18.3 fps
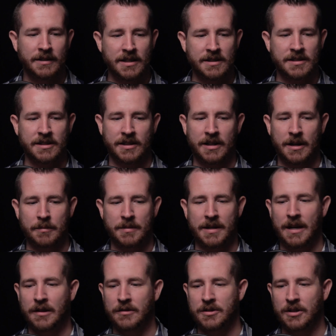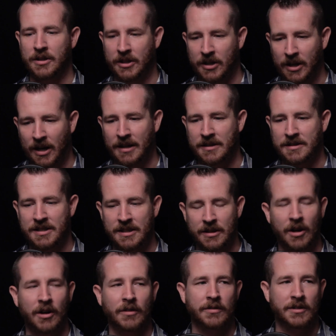It doesn't come down to the
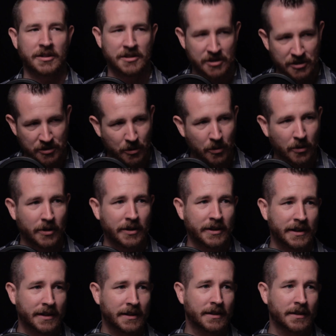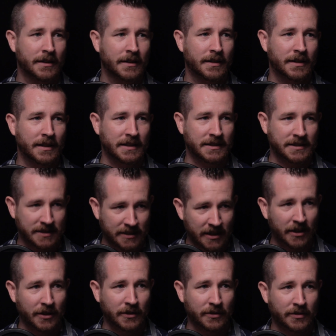content of the story
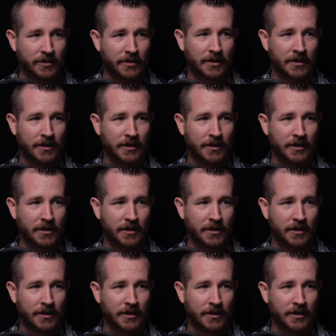itself.